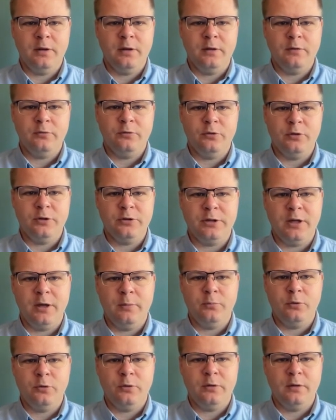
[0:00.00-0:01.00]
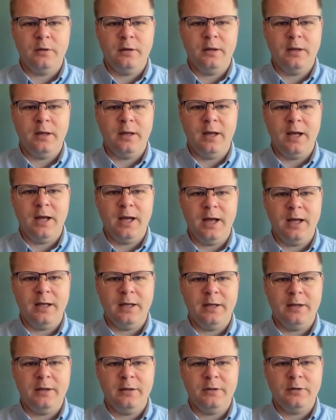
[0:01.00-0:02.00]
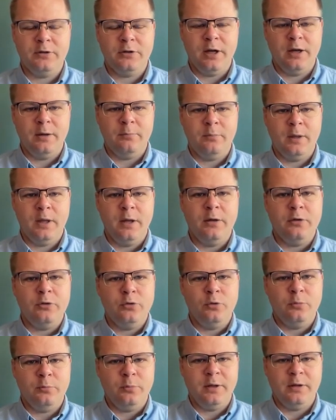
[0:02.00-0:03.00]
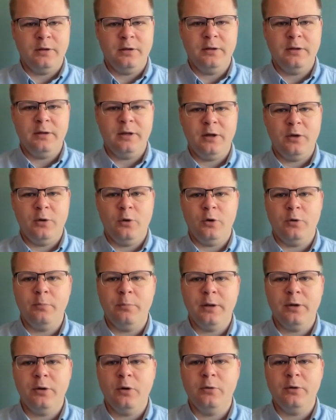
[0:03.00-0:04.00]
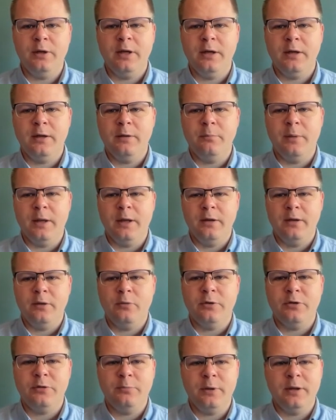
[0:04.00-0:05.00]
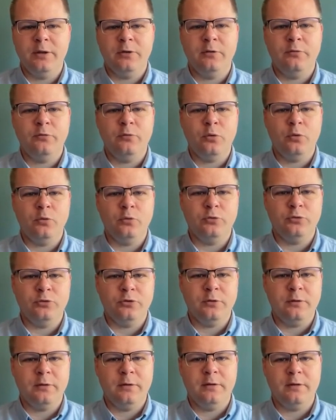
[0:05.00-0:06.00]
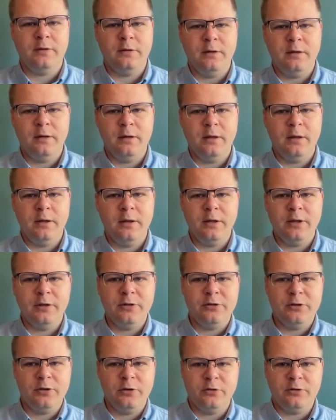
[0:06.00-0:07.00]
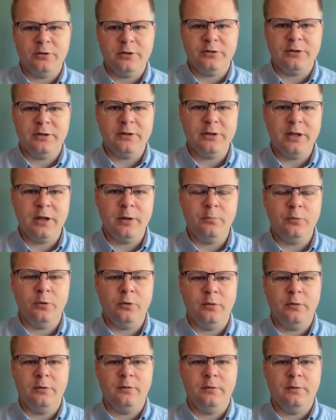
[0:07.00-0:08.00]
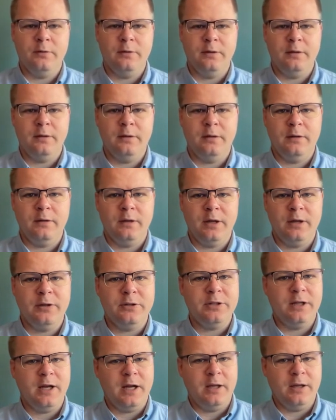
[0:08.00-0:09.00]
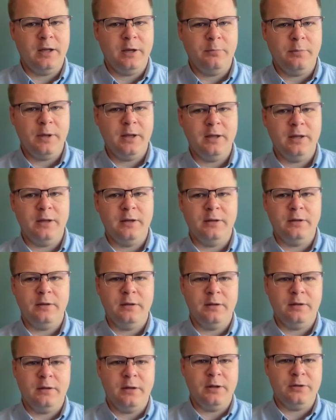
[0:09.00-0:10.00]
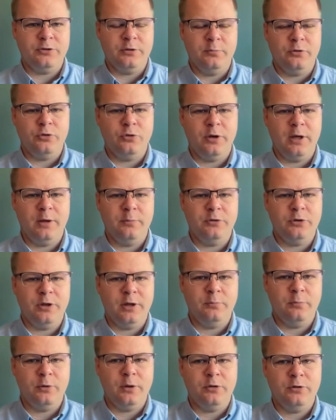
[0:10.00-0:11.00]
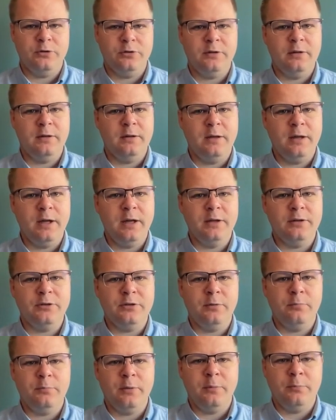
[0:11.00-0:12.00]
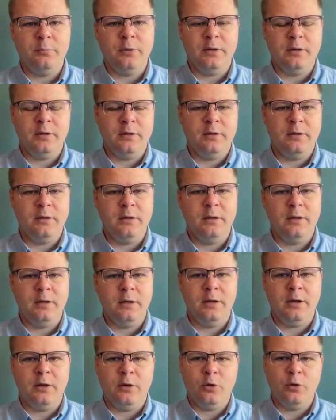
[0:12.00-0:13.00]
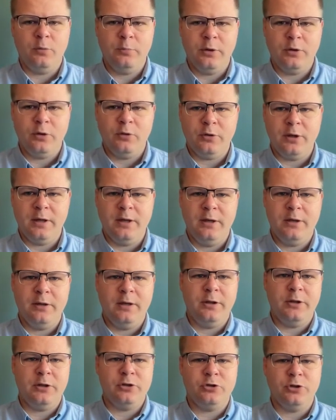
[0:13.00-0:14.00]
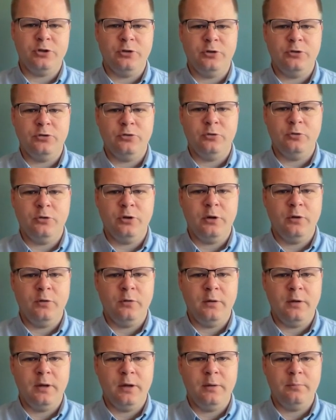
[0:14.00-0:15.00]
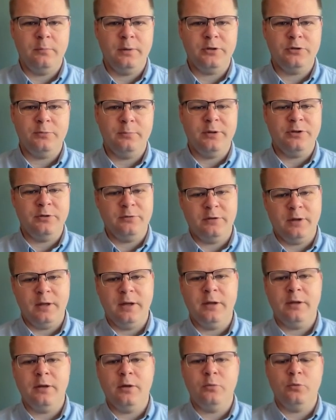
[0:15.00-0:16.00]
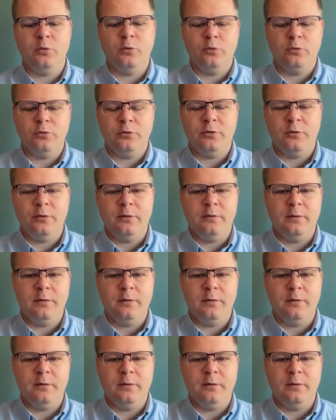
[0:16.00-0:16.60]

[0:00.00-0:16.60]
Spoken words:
For example, a heading, checkbox, or button can all be located by their respective roles. Consider this example. A Sign Up heading, a Subscribe checkbox, and a Submit button can all be located in INGenious Studio by specifying their roles.